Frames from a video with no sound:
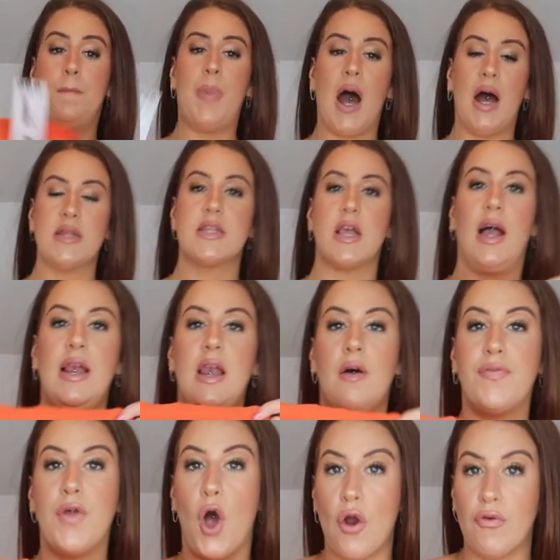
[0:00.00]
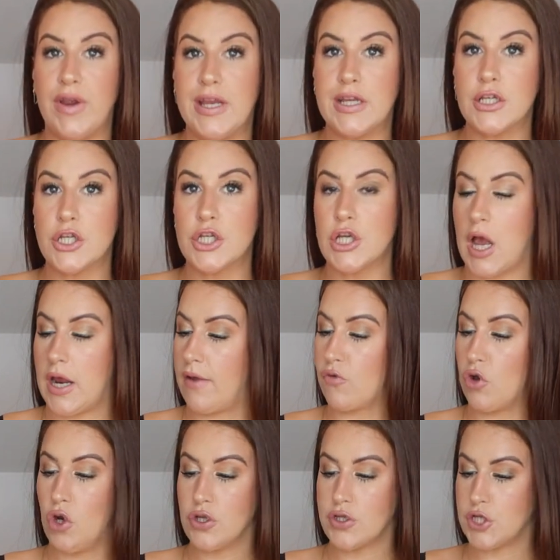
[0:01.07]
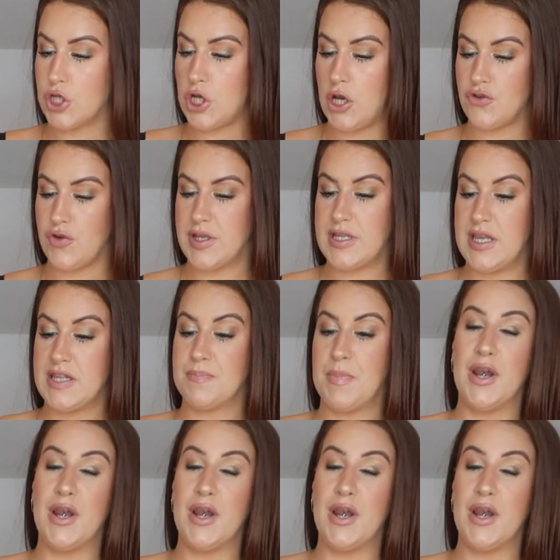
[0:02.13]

But I love the orange, and I've got lots of shirt dresses,